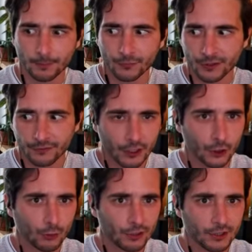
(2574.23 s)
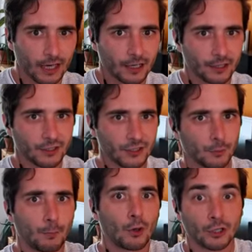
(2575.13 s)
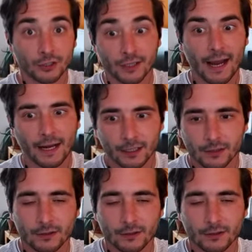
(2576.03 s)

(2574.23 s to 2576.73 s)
visuals are a support act